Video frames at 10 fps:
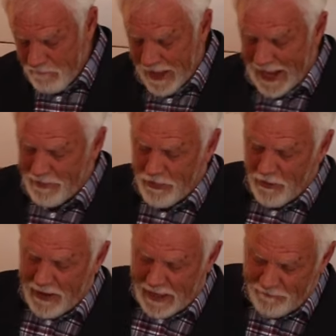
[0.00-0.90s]
had
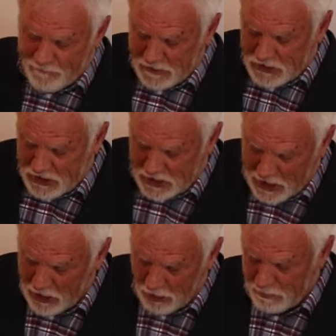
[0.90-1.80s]
their infants
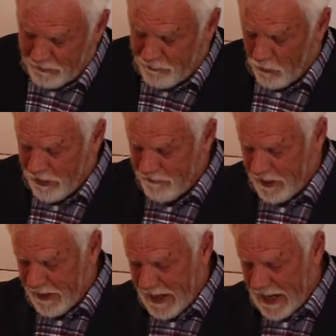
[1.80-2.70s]
killed before their
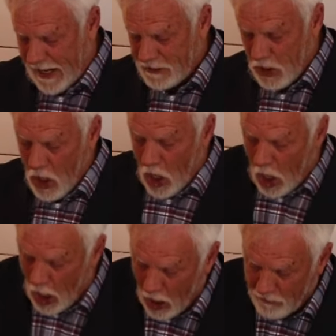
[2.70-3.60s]
very eyes,
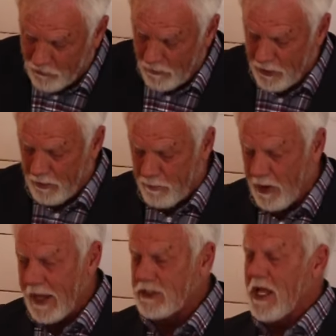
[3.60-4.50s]
hung from their
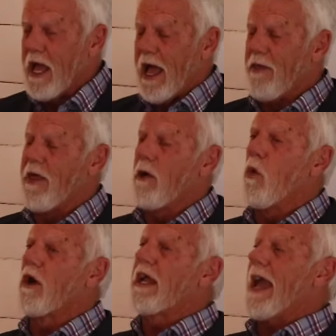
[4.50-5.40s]
breasts, and they
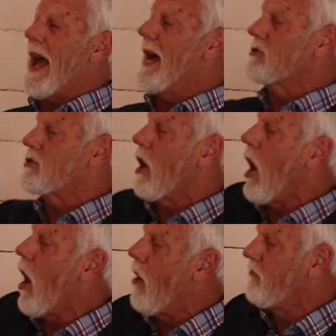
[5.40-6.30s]
were cast
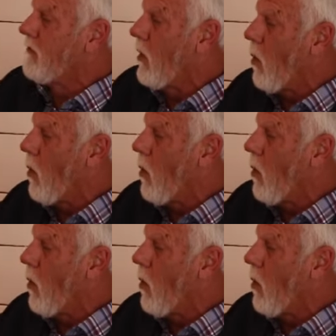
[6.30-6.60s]
off of a